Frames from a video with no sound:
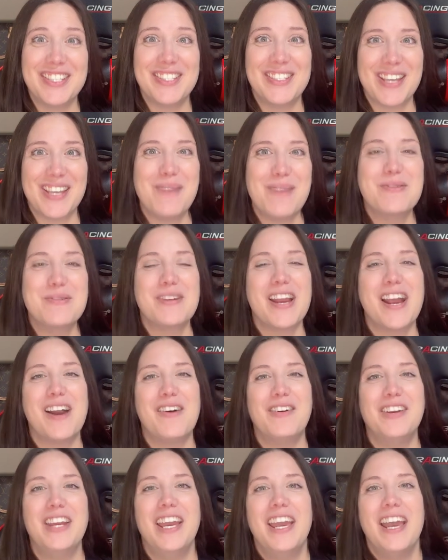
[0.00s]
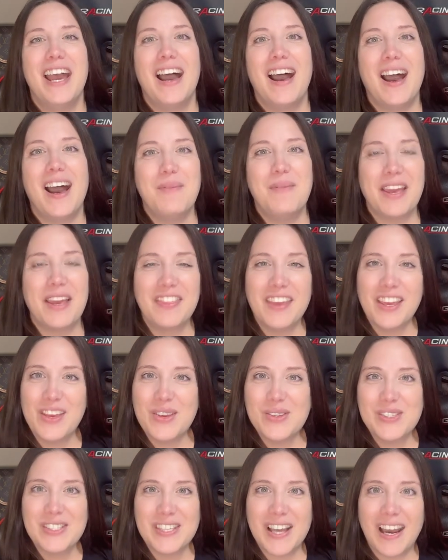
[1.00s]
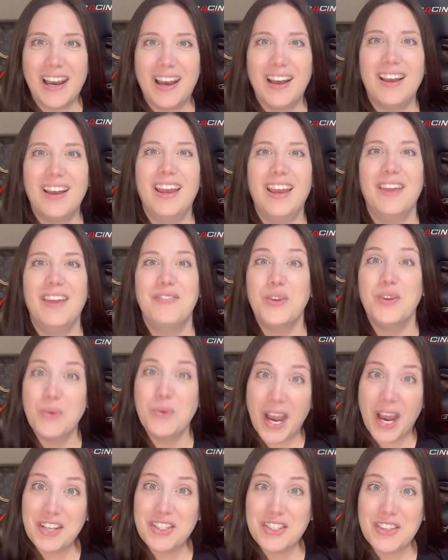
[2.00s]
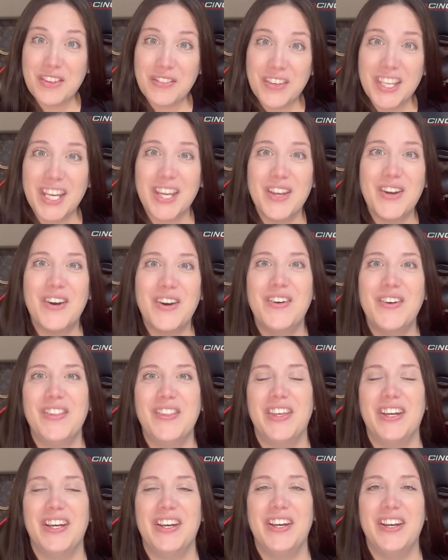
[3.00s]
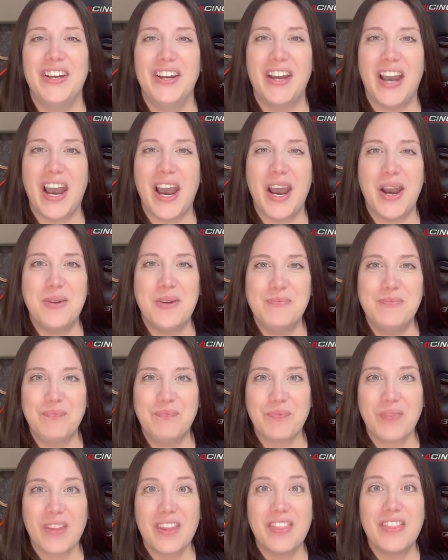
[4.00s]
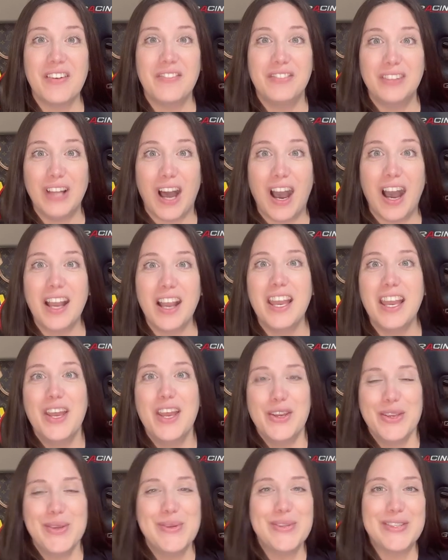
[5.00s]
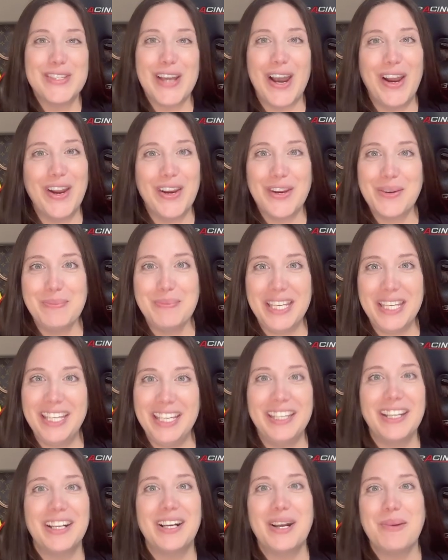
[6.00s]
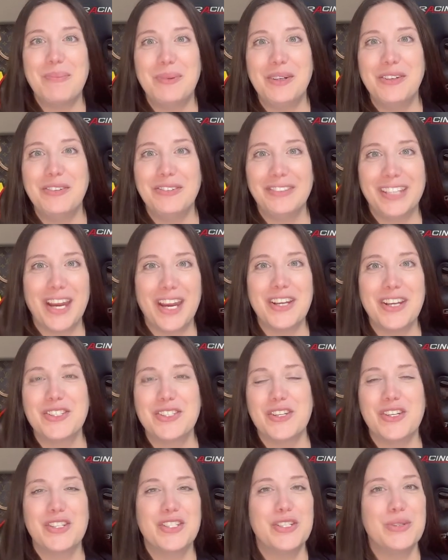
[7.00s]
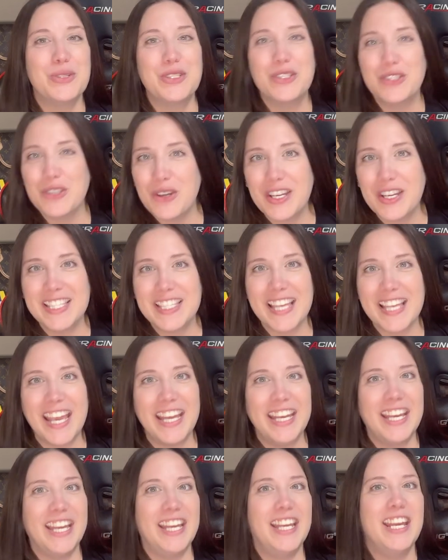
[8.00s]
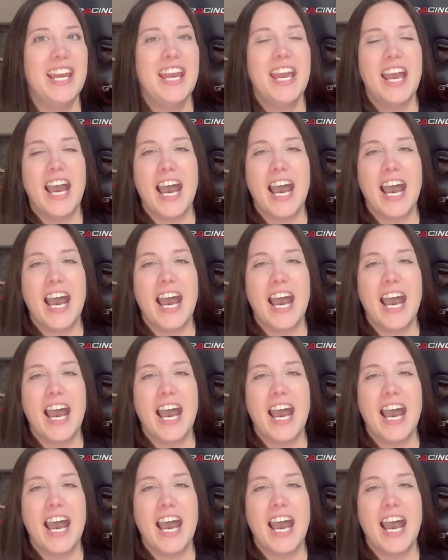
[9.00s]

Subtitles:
this time around. I think you saw, if you watched the video, the the vlog, you saw her meeting a couple of characters. She was so excited.